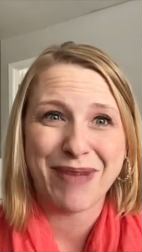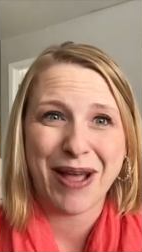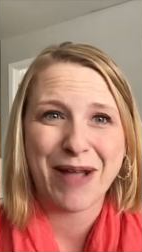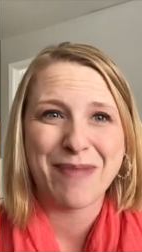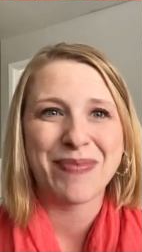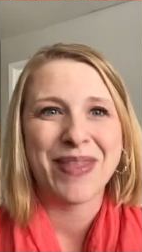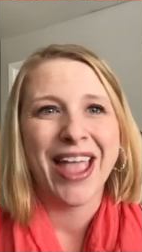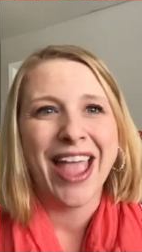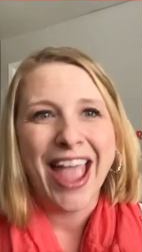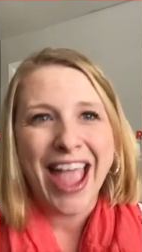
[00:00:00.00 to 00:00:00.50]

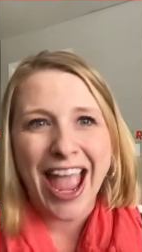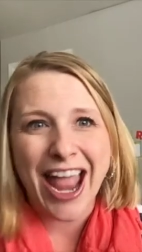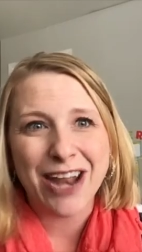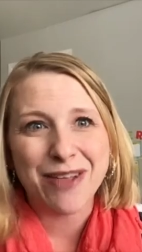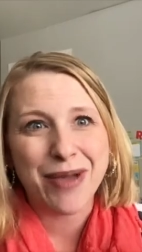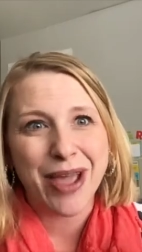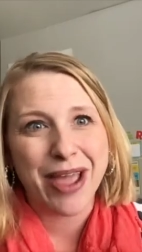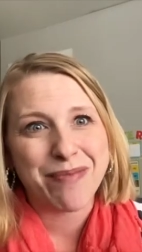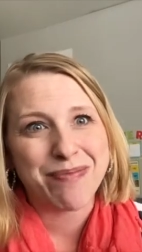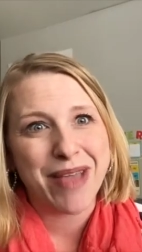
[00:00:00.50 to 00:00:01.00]
But
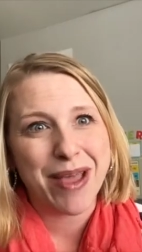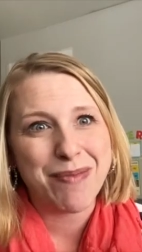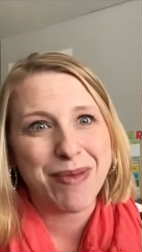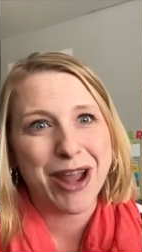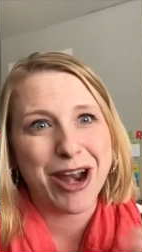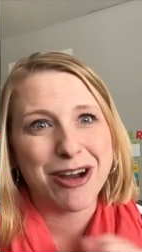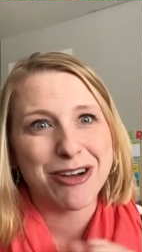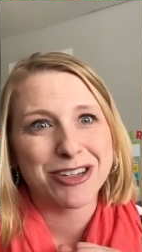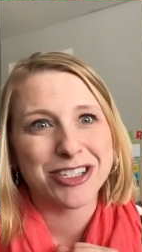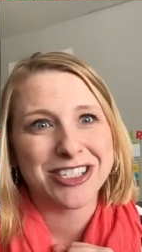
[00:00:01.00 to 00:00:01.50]
anyway, I
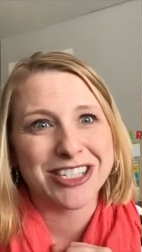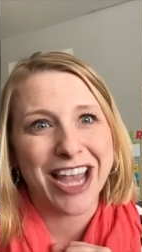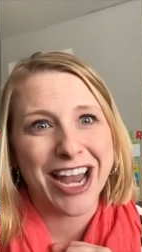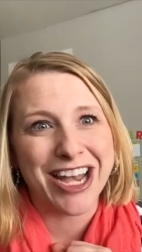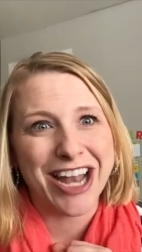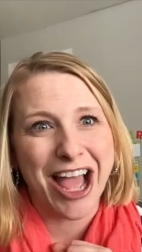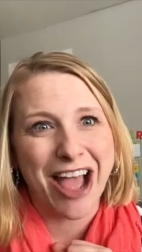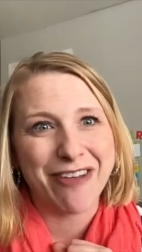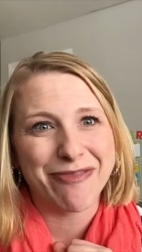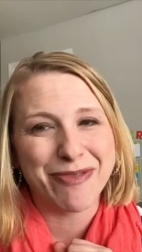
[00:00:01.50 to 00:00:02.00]
better
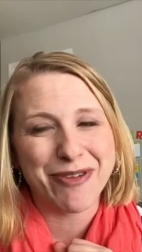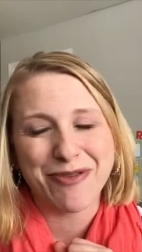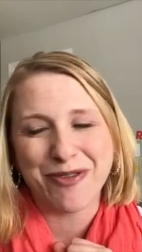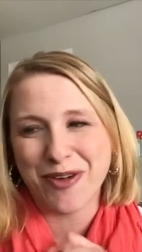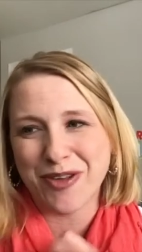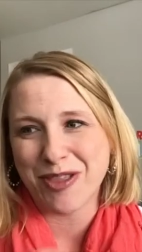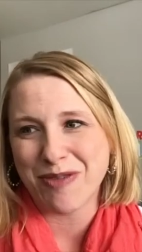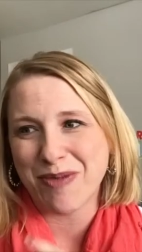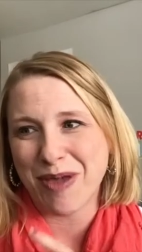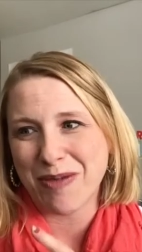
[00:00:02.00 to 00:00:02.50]
sign off
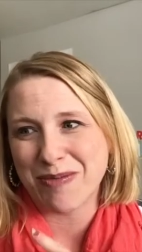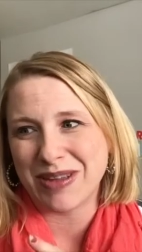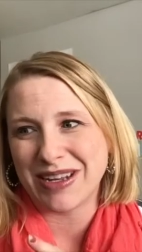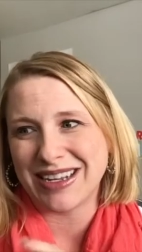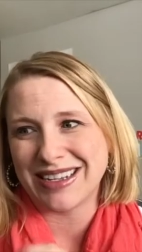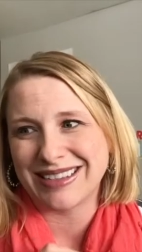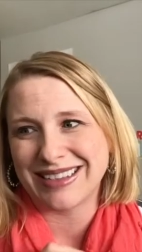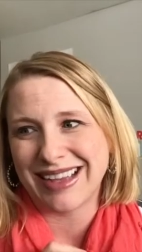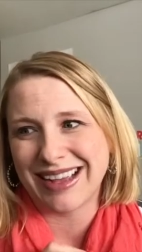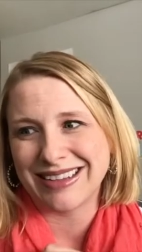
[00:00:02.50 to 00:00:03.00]
before the baby
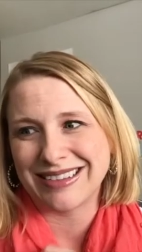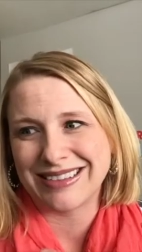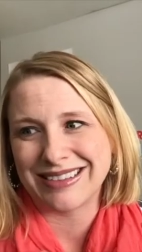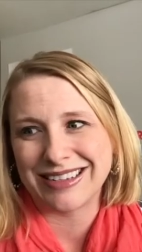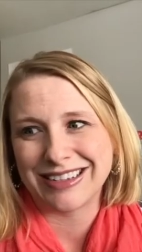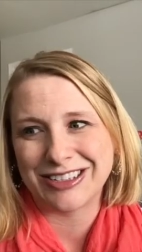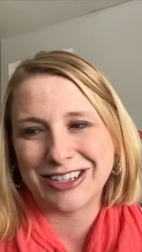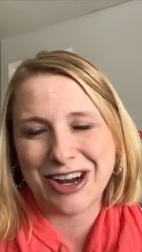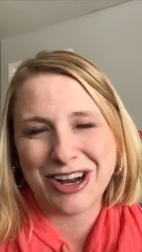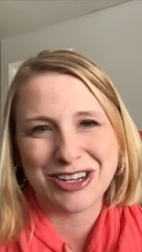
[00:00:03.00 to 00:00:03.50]
decides
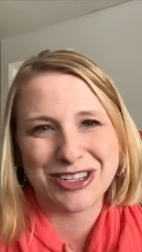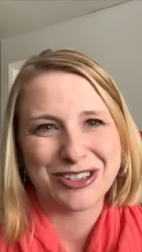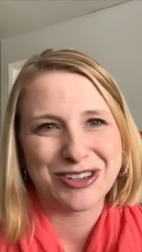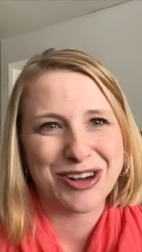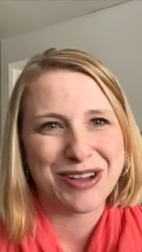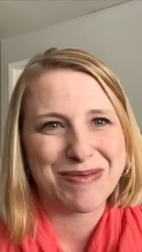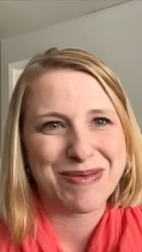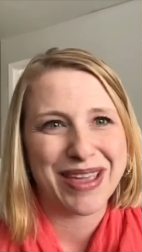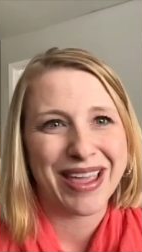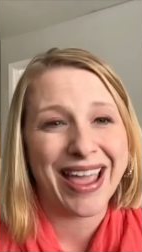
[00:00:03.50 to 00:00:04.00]
to start
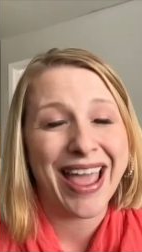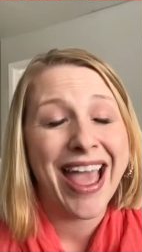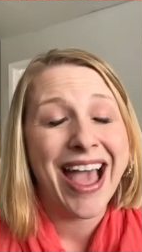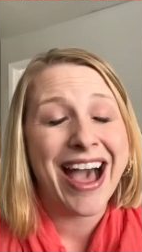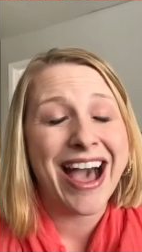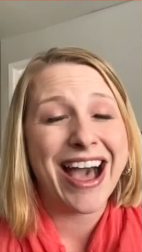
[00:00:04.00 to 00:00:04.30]
screaming.